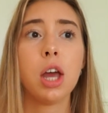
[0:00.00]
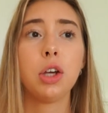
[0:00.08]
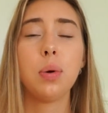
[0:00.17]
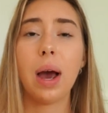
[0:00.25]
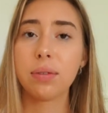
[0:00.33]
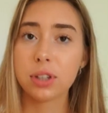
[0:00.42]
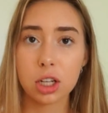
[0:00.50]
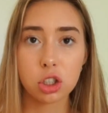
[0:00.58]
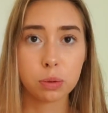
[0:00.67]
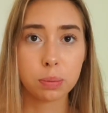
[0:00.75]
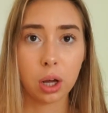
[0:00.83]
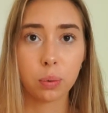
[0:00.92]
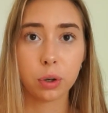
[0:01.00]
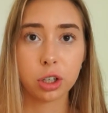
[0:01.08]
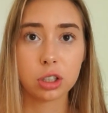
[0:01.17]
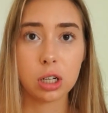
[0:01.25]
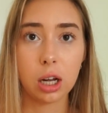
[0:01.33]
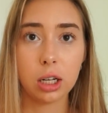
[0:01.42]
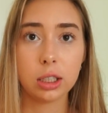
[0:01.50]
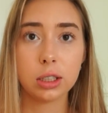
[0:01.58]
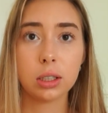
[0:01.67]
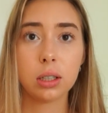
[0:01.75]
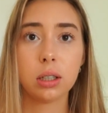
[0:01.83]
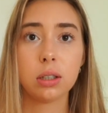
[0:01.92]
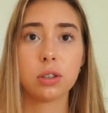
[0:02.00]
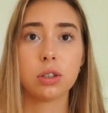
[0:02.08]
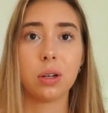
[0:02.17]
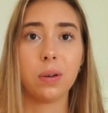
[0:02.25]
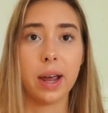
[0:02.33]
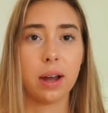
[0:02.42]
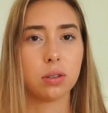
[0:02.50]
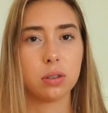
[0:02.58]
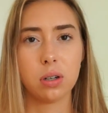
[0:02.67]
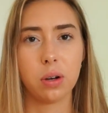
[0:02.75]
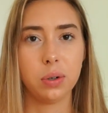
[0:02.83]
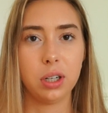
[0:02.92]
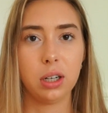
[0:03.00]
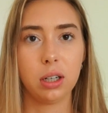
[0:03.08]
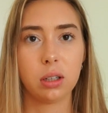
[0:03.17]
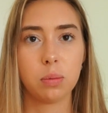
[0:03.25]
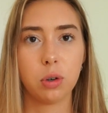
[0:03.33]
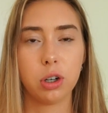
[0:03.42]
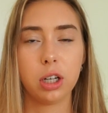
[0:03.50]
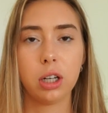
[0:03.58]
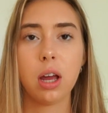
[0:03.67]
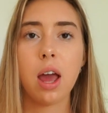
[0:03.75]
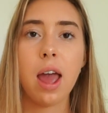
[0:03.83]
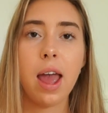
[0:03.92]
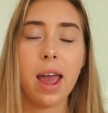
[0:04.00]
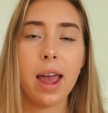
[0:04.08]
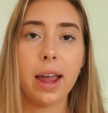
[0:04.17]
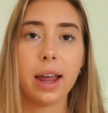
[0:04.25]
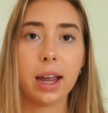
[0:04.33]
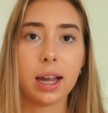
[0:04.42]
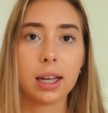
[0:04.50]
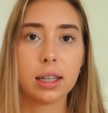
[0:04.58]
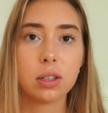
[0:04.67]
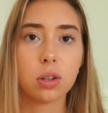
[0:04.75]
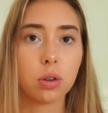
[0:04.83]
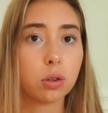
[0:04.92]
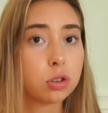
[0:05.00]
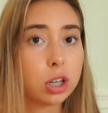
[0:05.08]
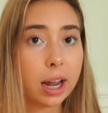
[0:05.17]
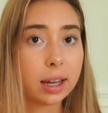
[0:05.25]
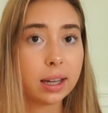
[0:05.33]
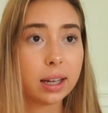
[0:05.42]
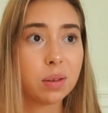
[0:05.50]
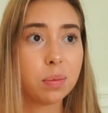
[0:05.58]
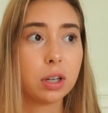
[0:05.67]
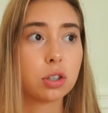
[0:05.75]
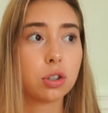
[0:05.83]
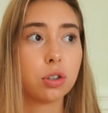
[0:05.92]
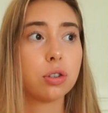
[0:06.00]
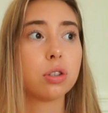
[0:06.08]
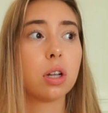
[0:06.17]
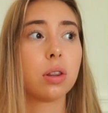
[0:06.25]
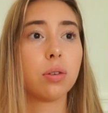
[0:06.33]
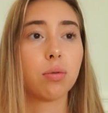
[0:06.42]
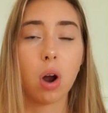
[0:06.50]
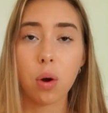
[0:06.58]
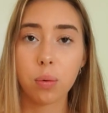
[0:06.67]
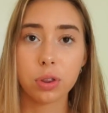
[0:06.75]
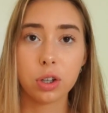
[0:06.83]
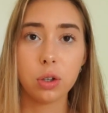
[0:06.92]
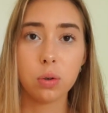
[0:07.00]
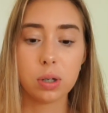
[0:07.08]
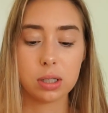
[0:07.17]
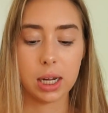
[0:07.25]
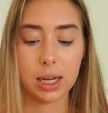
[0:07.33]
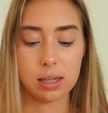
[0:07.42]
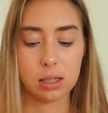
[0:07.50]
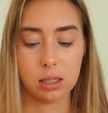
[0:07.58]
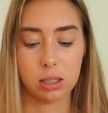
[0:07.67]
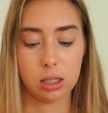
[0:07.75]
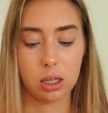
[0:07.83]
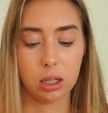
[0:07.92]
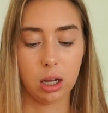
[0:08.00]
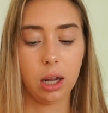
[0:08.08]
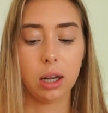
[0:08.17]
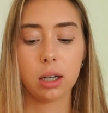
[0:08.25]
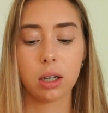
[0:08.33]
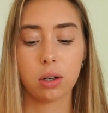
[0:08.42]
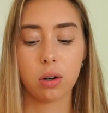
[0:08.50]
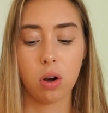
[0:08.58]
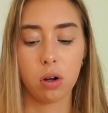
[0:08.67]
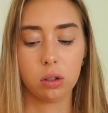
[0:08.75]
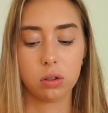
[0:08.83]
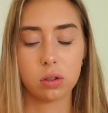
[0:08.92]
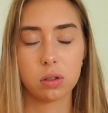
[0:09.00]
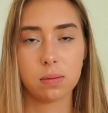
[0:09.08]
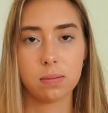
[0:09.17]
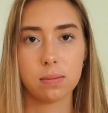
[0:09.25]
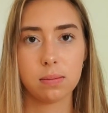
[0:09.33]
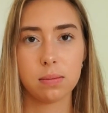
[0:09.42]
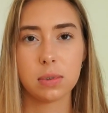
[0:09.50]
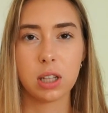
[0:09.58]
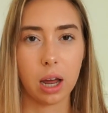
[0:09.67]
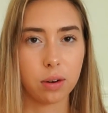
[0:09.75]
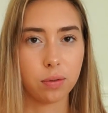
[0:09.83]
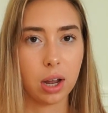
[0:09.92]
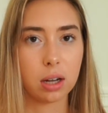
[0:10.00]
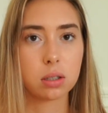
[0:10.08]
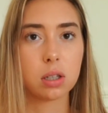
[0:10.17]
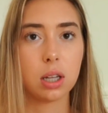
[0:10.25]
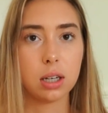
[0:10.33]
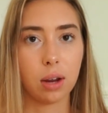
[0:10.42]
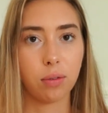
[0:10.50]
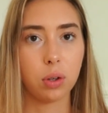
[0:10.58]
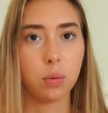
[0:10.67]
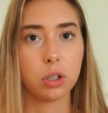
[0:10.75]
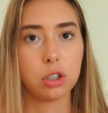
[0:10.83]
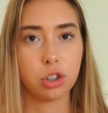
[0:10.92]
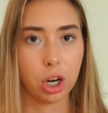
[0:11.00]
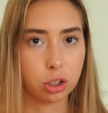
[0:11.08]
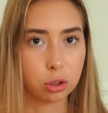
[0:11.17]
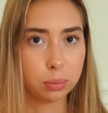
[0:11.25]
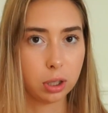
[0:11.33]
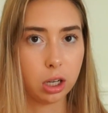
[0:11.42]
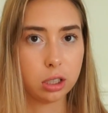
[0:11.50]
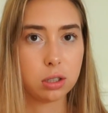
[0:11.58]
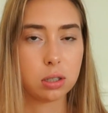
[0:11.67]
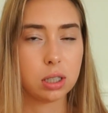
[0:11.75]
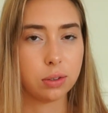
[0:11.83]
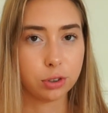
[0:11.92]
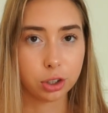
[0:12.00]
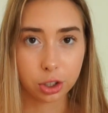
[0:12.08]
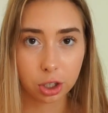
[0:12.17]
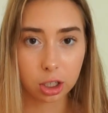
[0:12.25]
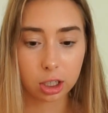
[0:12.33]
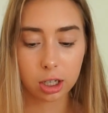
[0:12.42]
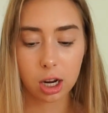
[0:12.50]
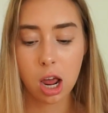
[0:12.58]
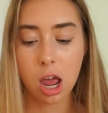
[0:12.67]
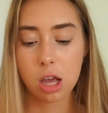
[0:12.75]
You have to get your blood work done. So yeah, no eating in the morning. And they'll check it, make sure there's nothing wrong with you, because I guess this can like cause side effects, and they definitely want to check your blood to see if you're good.